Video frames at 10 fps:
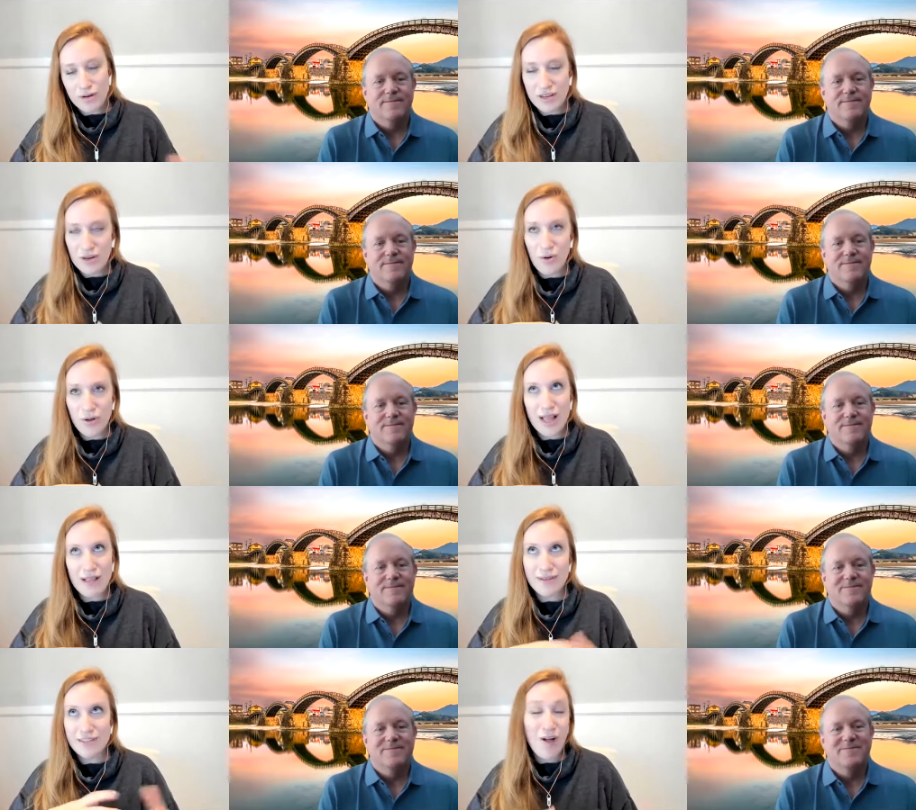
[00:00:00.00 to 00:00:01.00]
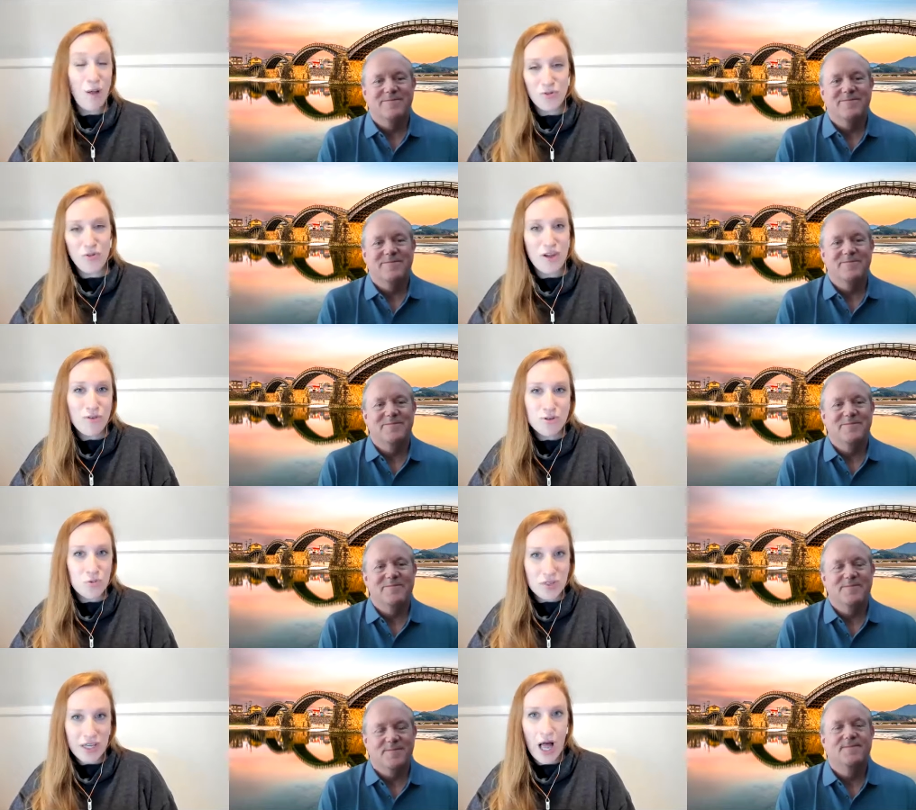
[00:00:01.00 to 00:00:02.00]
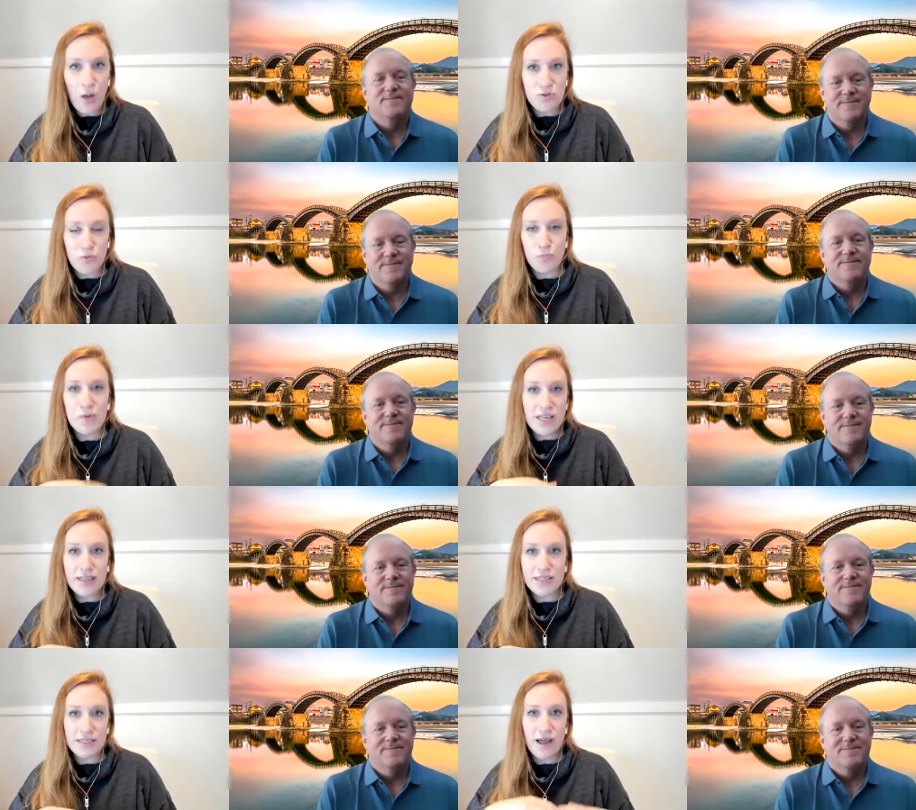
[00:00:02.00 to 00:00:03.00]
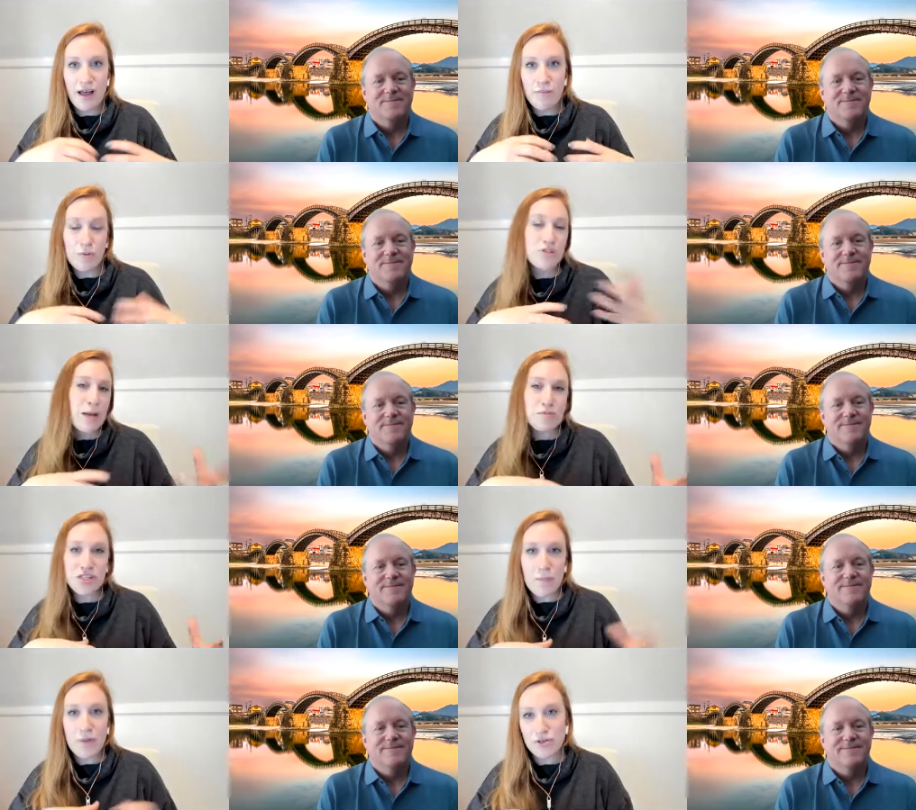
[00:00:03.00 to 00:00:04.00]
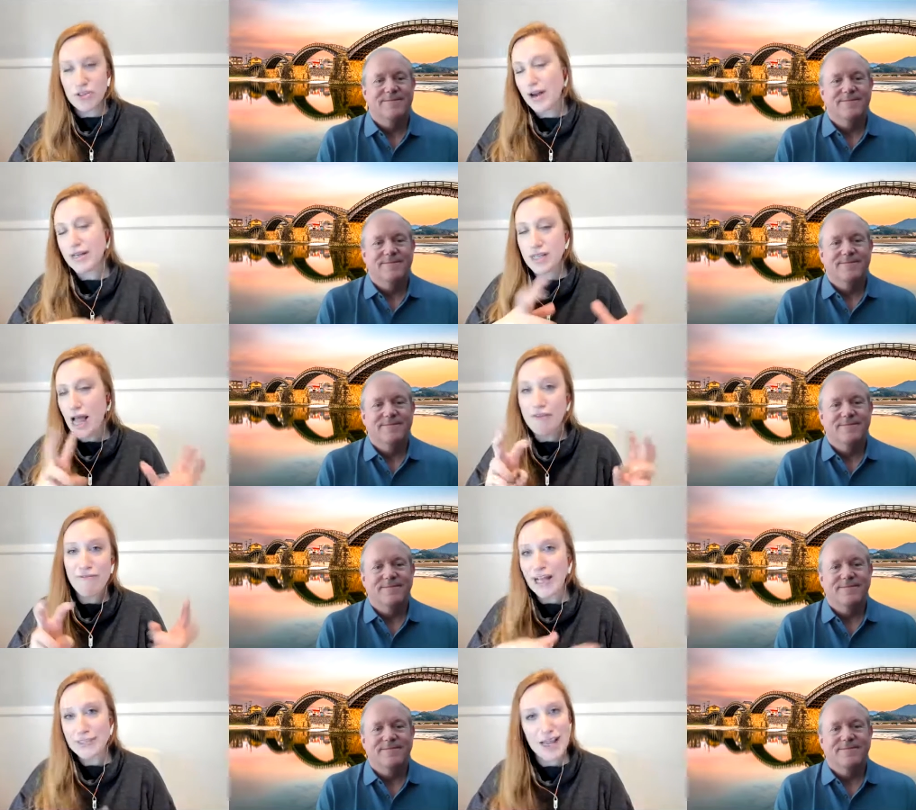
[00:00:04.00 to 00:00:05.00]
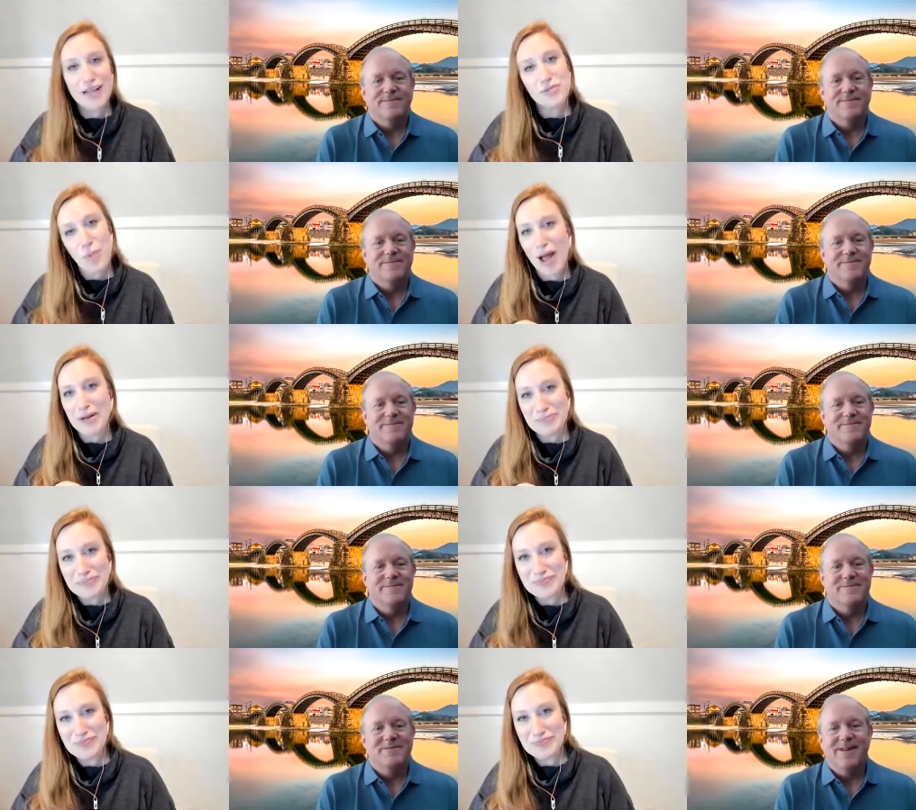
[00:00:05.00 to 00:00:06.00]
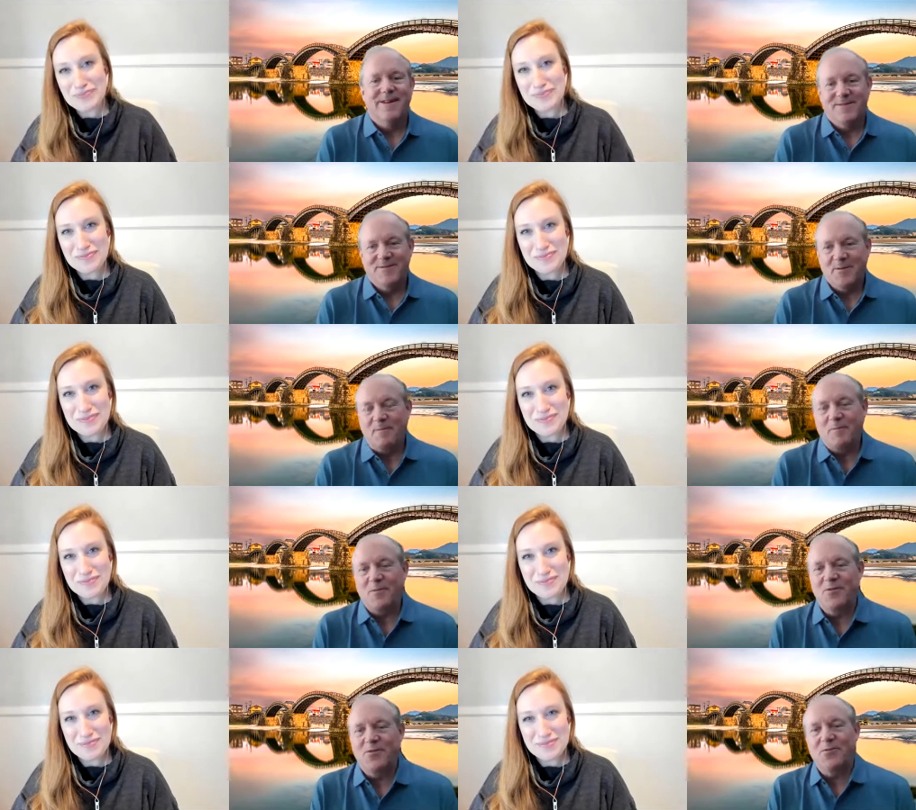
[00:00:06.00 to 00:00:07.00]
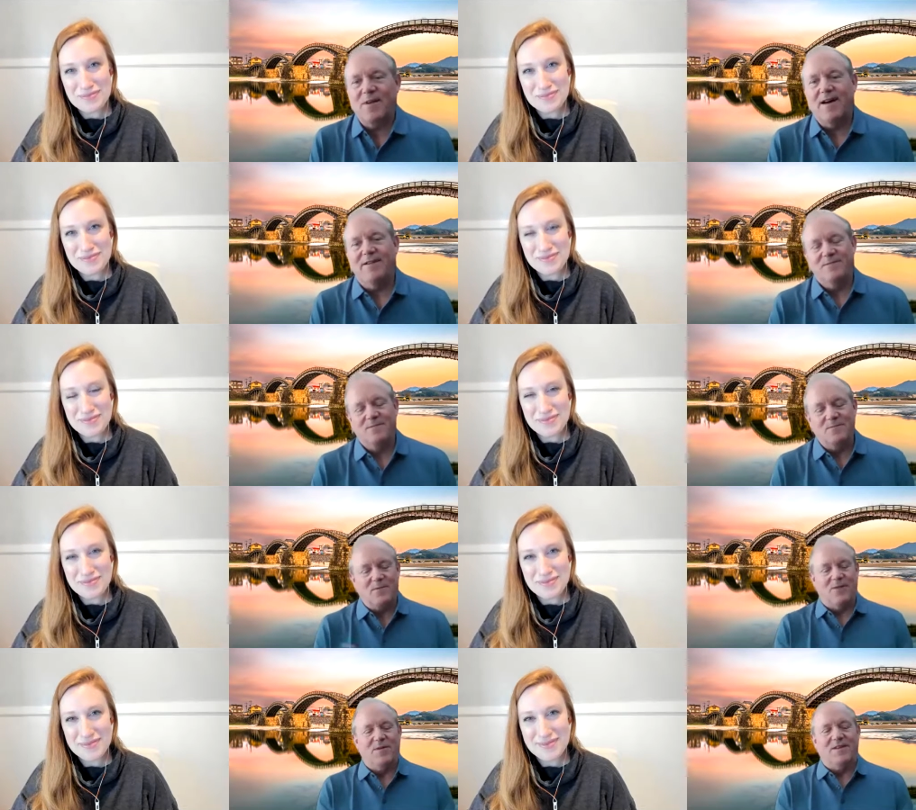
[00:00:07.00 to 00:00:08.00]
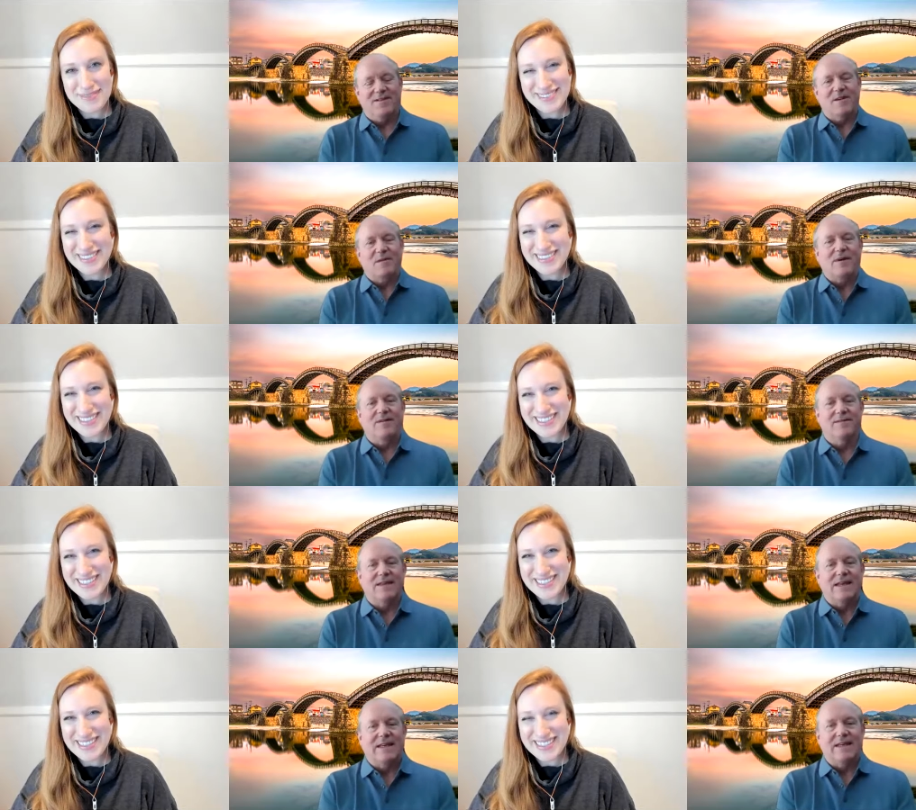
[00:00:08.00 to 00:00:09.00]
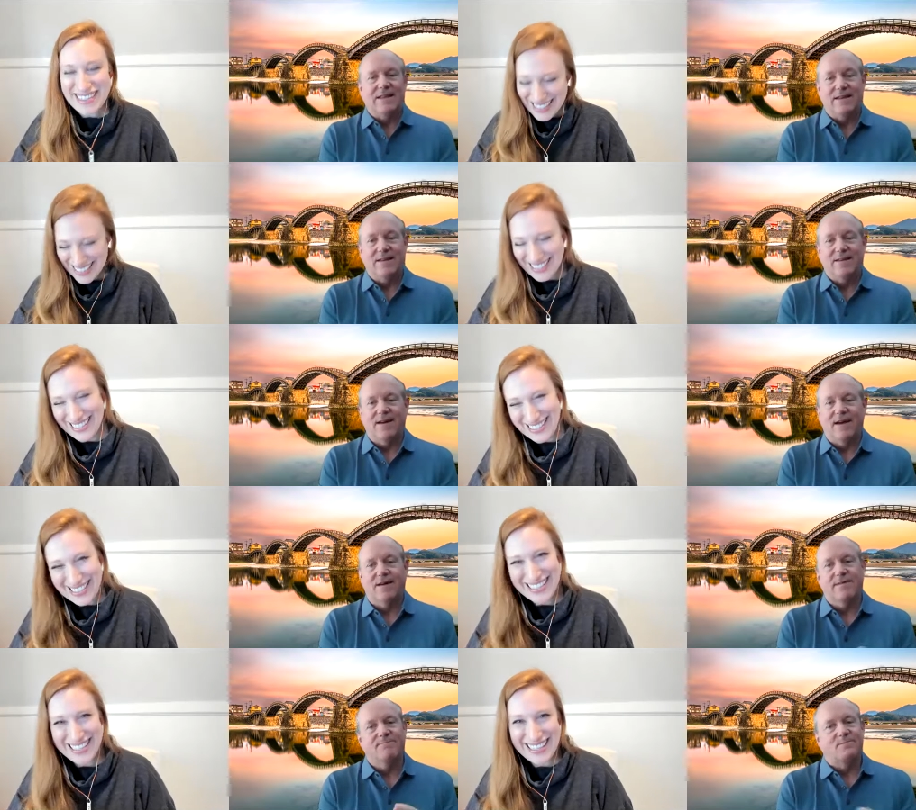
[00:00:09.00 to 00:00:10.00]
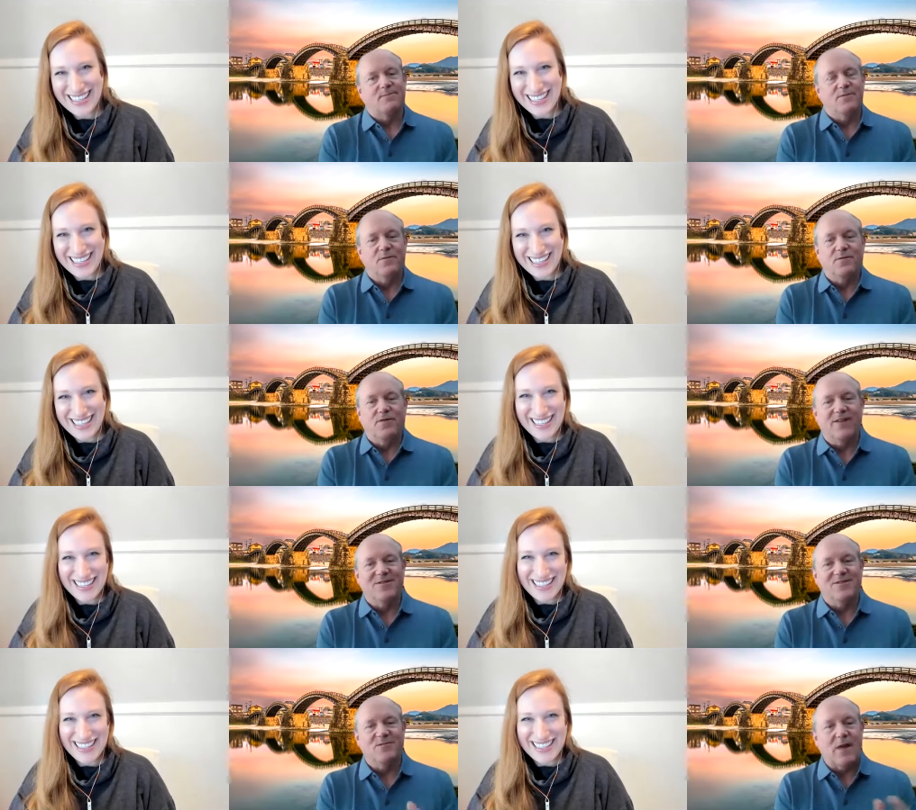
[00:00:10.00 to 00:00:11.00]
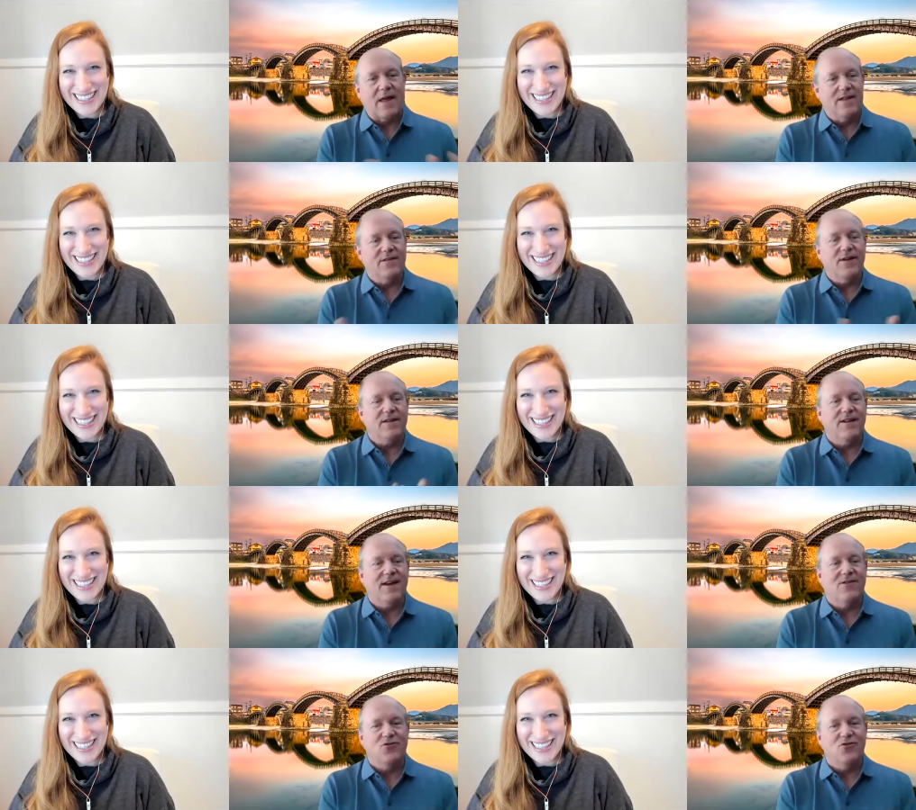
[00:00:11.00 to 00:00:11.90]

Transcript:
Speaker 1: you know developed flavors really helps beat this uh, perception that beer is not as kind of fancy as wine
Speaker 2: yeah so so now now we can talk about the the uh, virus and the effect it had